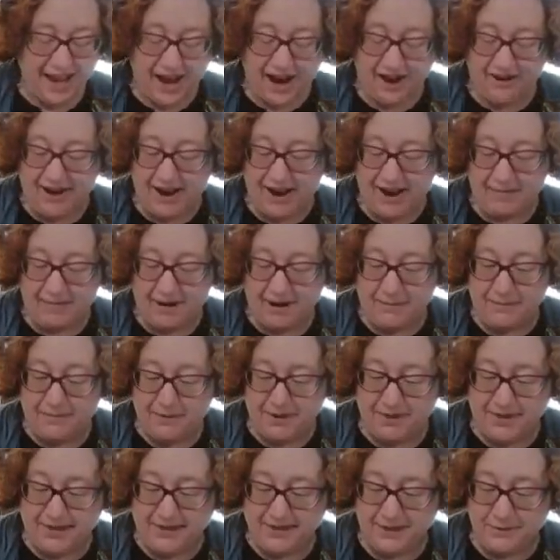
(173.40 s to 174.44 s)
All right, I'm going to
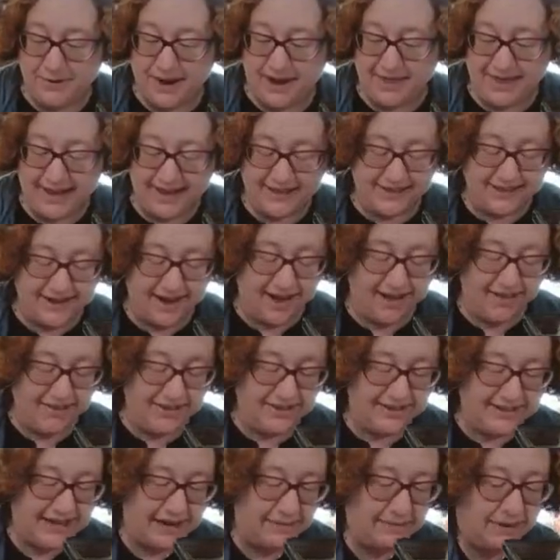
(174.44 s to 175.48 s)
put this away. That's all the
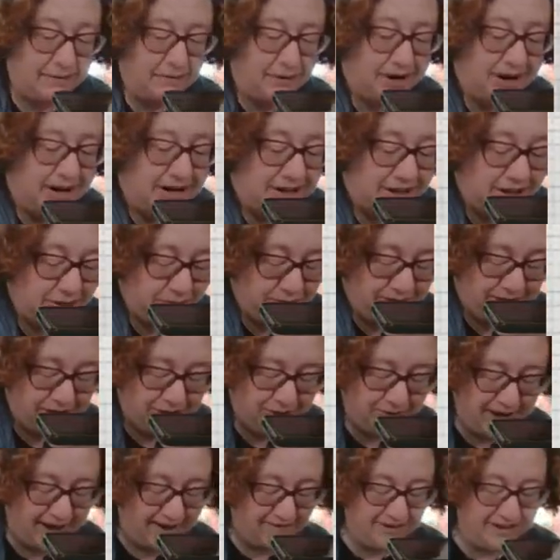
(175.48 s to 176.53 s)
stamping we're going to do. We
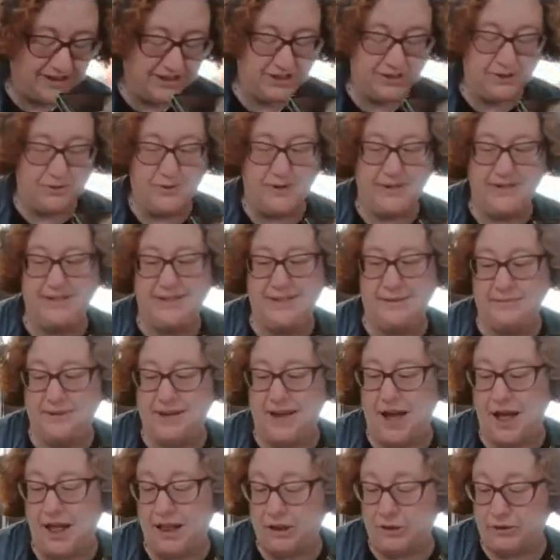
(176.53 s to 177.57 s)
do have to do some
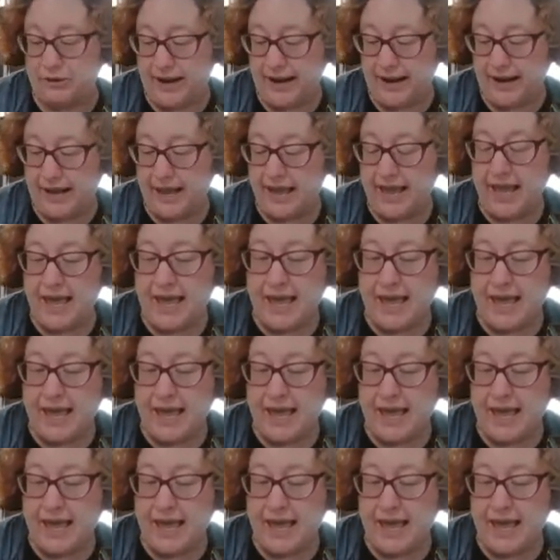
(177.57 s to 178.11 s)
coloring.